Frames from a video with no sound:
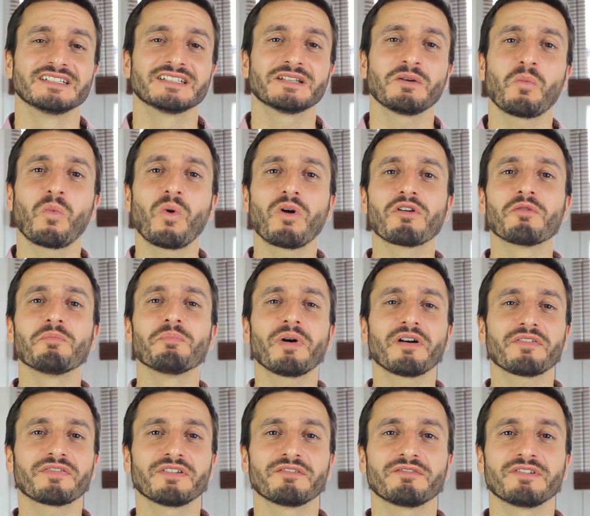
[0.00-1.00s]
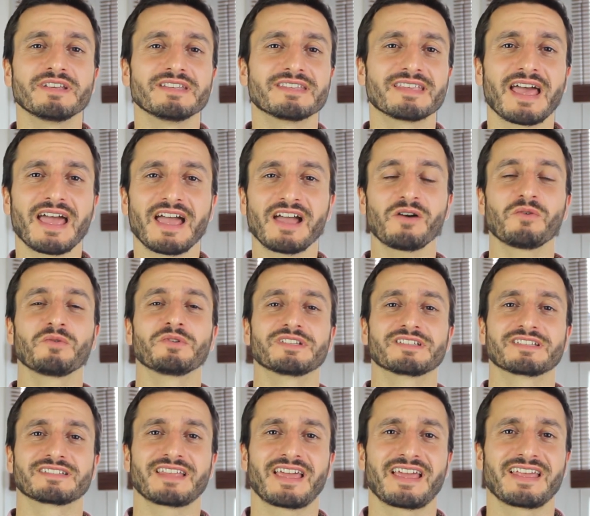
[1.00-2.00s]
You know, Warren Buffett reads
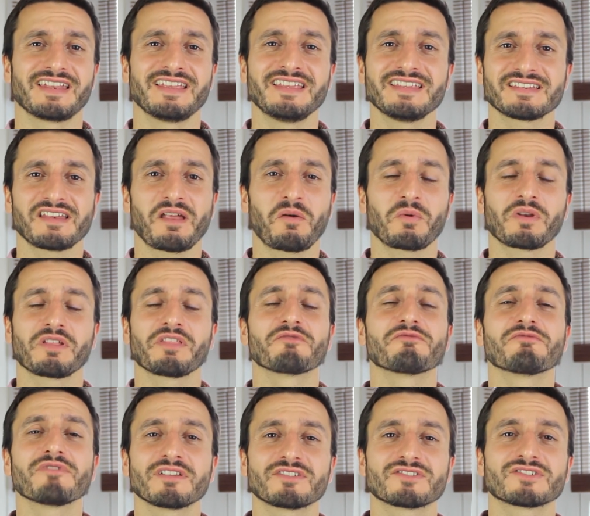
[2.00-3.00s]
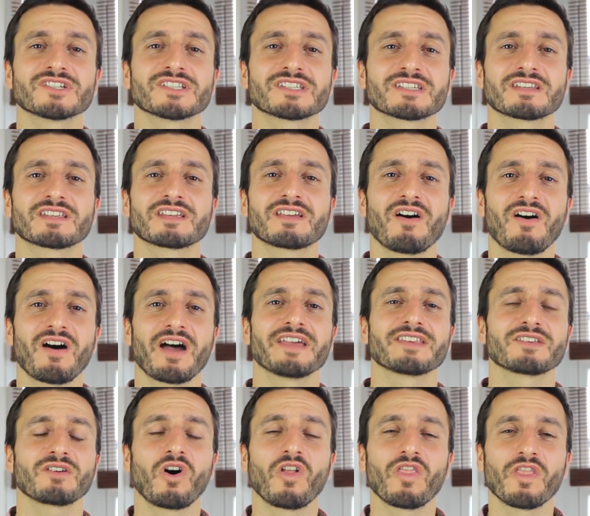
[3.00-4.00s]
hours a day and he's like one of the richest
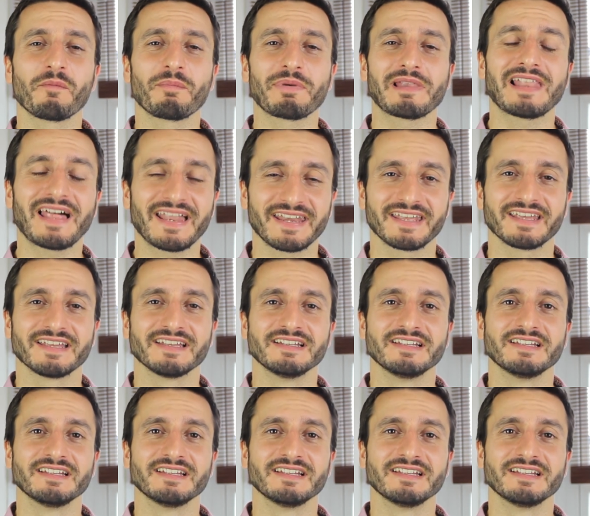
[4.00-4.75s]
guys on the planet.